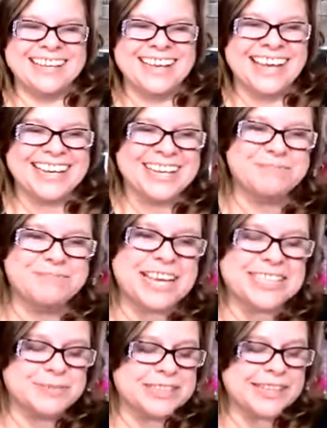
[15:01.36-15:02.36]
and it
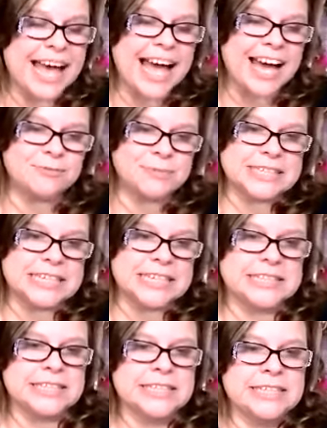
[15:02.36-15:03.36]
makes me laugh
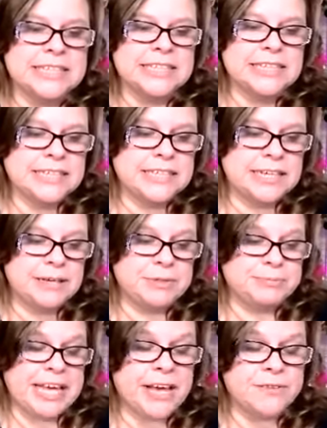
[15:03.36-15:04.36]
because, I mean,
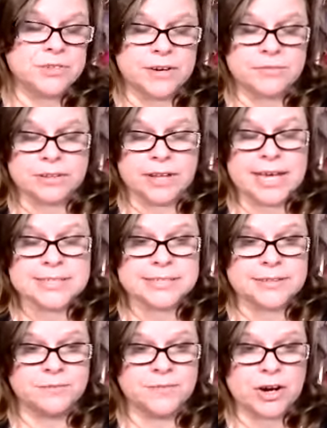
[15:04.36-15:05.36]
behavior never lies is
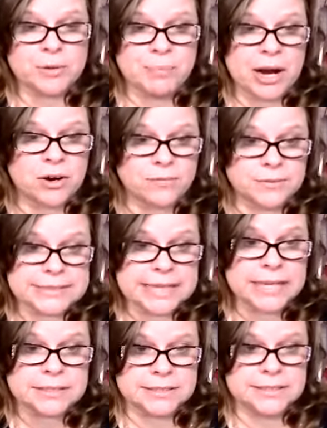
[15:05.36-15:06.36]
a very powerful
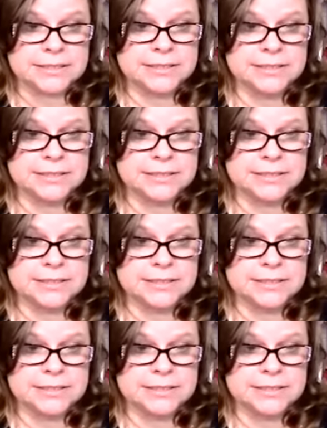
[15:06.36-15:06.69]
sentence.